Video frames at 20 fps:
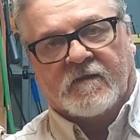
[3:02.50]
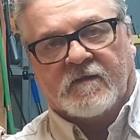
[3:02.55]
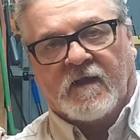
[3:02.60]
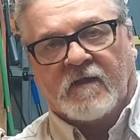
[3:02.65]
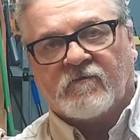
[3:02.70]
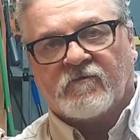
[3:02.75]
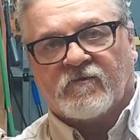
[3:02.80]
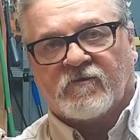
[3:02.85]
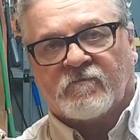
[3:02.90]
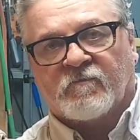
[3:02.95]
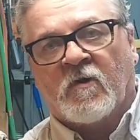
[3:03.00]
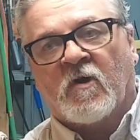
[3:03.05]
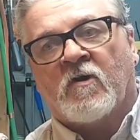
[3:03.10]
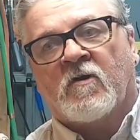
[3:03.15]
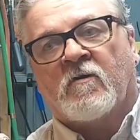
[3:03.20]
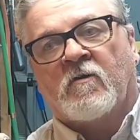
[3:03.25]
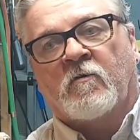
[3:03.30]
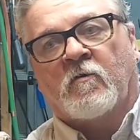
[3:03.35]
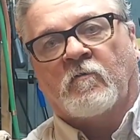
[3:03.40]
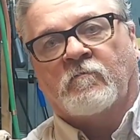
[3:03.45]
That's a
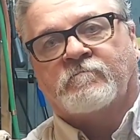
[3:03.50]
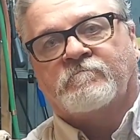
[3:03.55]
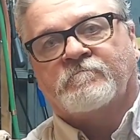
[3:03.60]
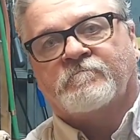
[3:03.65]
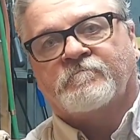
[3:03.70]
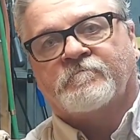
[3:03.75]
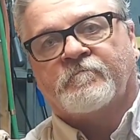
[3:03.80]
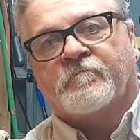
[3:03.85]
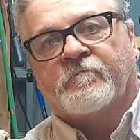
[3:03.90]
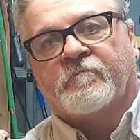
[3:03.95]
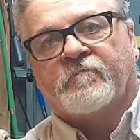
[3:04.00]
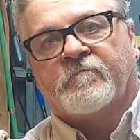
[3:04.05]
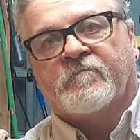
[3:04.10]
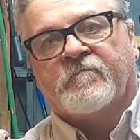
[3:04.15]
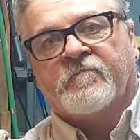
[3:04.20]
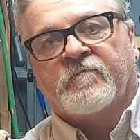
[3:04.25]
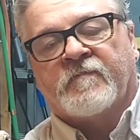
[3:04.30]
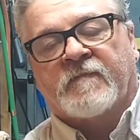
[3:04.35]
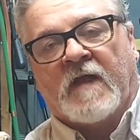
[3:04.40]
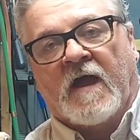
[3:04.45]
small hole.
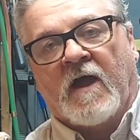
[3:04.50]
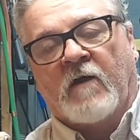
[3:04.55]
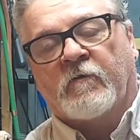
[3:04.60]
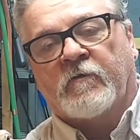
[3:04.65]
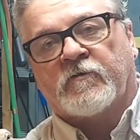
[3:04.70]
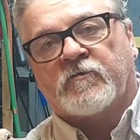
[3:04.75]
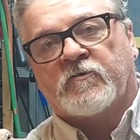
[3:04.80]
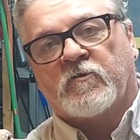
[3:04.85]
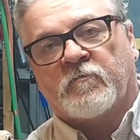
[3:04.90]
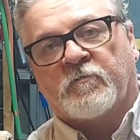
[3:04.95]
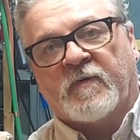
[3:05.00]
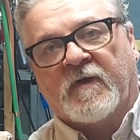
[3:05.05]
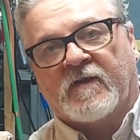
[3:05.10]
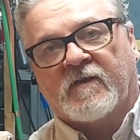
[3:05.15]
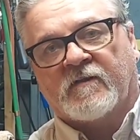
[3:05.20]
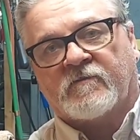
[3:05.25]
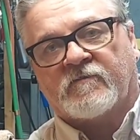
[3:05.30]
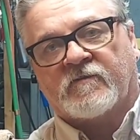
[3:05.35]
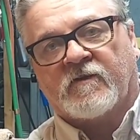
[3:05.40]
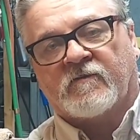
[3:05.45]
Now I only shoot
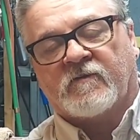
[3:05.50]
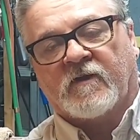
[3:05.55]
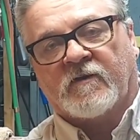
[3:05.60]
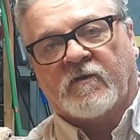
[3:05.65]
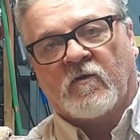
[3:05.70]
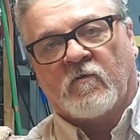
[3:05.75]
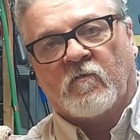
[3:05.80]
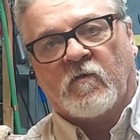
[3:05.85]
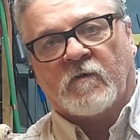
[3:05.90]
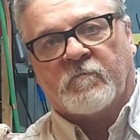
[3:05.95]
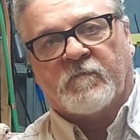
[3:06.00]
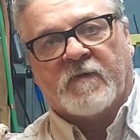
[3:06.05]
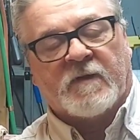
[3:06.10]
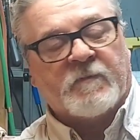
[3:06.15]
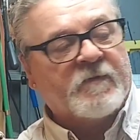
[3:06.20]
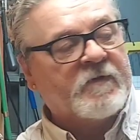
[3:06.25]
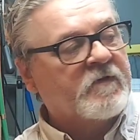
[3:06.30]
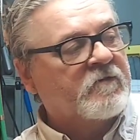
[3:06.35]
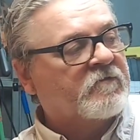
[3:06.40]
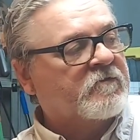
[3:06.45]
pellets because I don't want
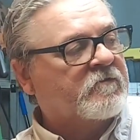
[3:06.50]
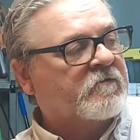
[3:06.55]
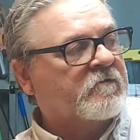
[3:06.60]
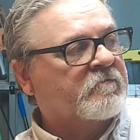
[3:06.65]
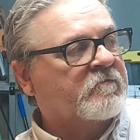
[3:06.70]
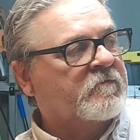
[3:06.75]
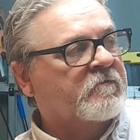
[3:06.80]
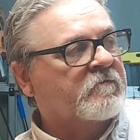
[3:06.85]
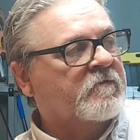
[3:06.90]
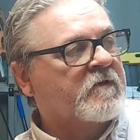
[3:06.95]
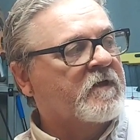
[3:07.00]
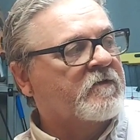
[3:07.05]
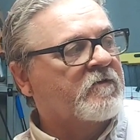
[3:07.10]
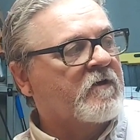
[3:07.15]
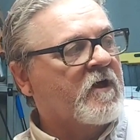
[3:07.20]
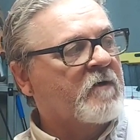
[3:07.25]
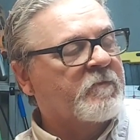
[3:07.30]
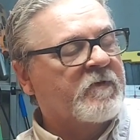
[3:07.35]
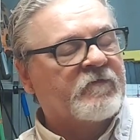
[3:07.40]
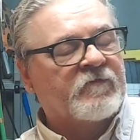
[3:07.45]
BBs. They
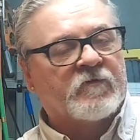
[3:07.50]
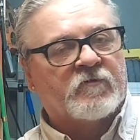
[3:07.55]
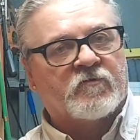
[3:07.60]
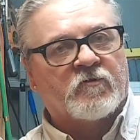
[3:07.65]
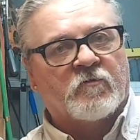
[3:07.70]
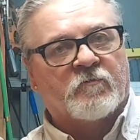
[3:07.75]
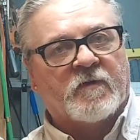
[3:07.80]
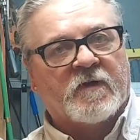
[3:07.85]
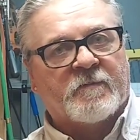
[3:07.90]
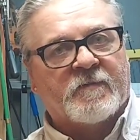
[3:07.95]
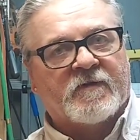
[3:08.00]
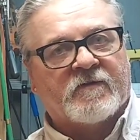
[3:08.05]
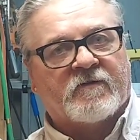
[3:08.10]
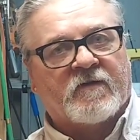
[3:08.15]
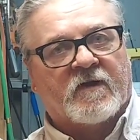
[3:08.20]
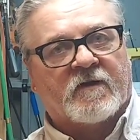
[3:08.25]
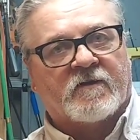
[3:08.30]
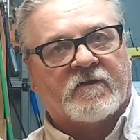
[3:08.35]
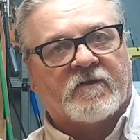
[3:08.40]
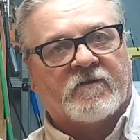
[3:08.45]
tell me if you shoot BBs
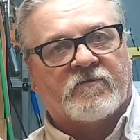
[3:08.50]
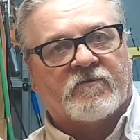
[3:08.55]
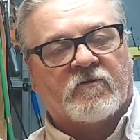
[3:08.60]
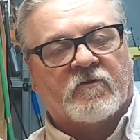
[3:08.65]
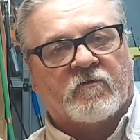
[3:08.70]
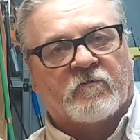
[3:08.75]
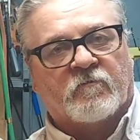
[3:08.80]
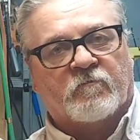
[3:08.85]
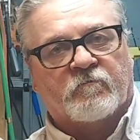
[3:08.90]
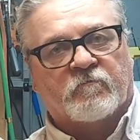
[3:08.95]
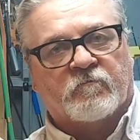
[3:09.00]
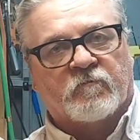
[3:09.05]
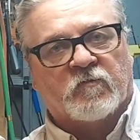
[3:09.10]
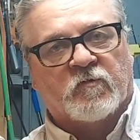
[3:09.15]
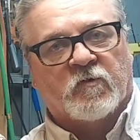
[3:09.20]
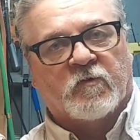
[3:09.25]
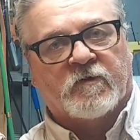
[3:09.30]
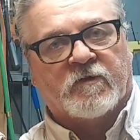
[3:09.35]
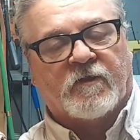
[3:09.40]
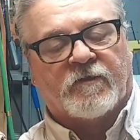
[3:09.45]
out of this, you'll
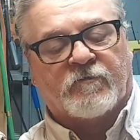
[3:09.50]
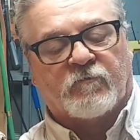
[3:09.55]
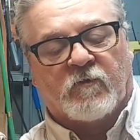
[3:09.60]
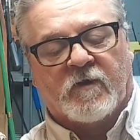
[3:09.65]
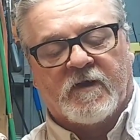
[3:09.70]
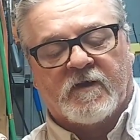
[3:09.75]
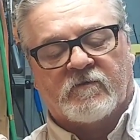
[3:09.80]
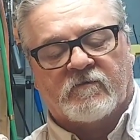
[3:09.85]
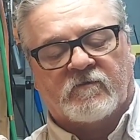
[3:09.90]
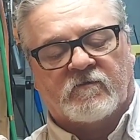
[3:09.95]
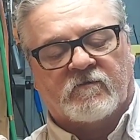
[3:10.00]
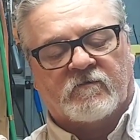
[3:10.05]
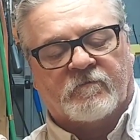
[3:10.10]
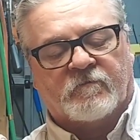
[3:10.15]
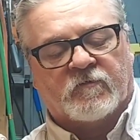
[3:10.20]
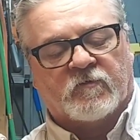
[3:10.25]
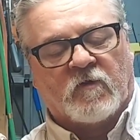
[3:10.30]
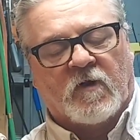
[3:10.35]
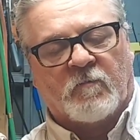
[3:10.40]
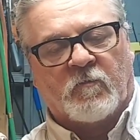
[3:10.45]
ruin the threads.
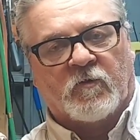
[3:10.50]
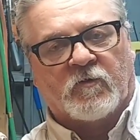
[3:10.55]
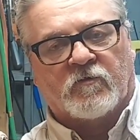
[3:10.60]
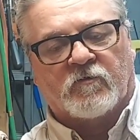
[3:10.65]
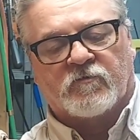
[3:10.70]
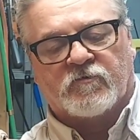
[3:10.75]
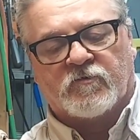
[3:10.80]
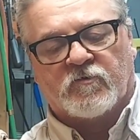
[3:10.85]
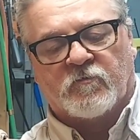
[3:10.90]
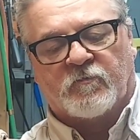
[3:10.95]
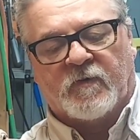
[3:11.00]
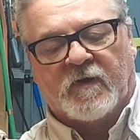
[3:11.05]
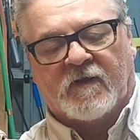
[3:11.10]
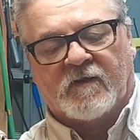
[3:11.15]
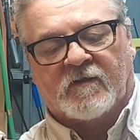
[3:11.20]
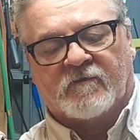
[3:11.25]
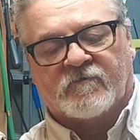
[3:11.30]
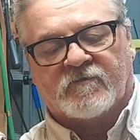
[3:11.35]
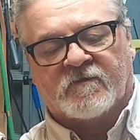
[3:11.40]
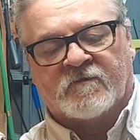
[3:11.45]
So I'm only going to shoot
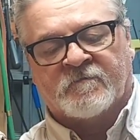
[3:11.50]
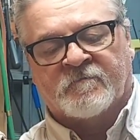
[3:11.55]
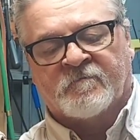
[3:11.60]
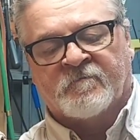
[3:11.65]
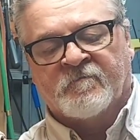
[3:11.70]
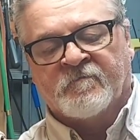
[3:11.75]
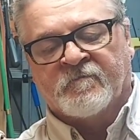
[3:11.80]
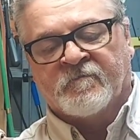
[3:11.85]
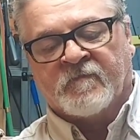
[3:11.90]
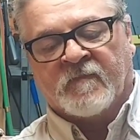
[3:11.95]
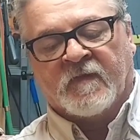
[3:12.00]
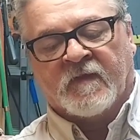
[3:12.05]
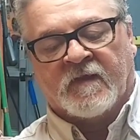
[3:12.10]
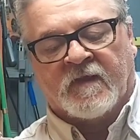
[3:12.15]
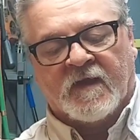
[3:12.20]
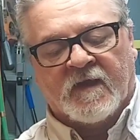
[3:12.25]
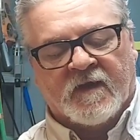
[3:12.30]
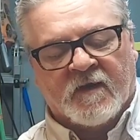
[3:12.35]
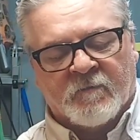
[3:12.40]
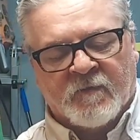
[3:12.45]
pellets.
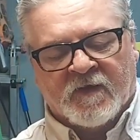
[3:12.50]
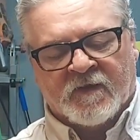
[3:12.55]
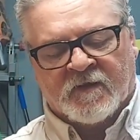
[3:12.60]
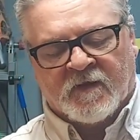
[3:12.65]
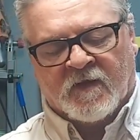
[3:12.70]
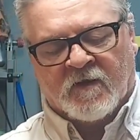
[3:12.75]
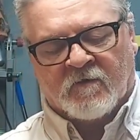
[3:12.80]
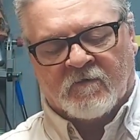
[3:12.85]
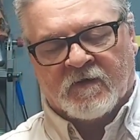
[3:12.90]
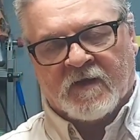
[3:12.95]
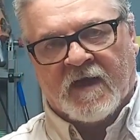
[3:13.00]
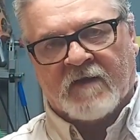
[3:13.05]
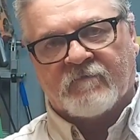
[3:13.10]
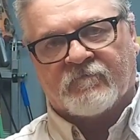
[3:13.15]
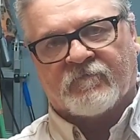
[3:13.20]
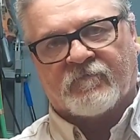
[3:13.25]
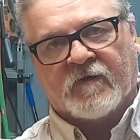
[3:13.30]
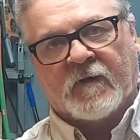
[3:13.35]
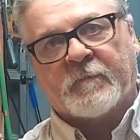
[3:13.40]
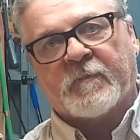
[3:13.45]
And getting them in there and not
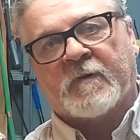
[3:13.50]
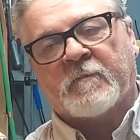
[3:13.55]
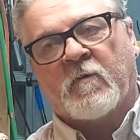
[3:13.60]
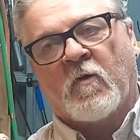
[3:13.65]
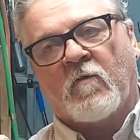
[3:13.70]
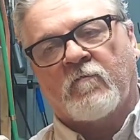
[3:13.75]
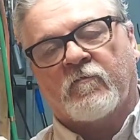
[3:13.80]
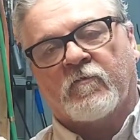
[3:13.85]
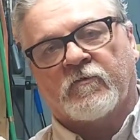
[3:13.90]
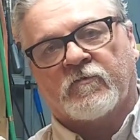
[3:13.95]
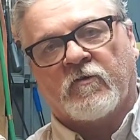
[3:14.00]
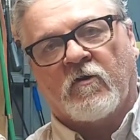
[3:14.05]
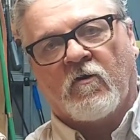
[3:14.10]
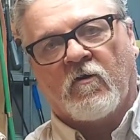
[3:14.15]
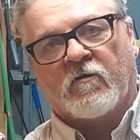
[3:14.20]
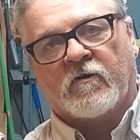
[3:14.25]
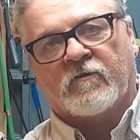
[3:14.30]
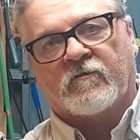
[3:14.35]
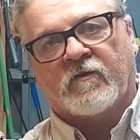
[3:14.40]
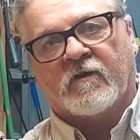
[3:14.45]
flipping them over is
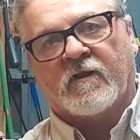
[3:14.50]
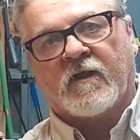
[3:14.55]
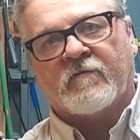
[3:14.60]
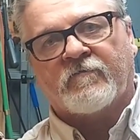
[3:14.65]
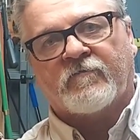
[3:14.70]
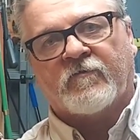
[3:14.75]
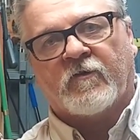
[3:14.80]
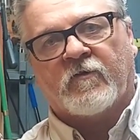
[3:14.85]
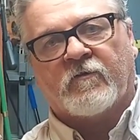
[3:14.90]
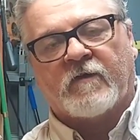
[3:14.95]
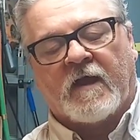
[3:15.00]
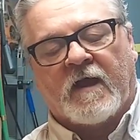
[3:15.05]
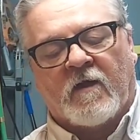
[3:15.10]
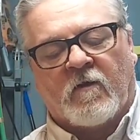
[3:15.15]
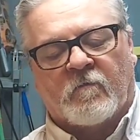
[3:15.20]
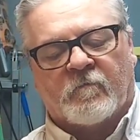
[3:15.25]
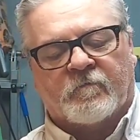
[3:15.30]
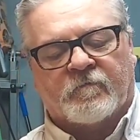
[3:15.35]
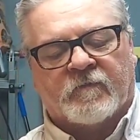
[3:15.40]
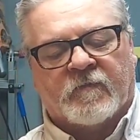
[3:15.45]
hard until I figured
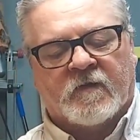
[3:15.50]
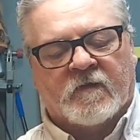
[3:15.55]
out.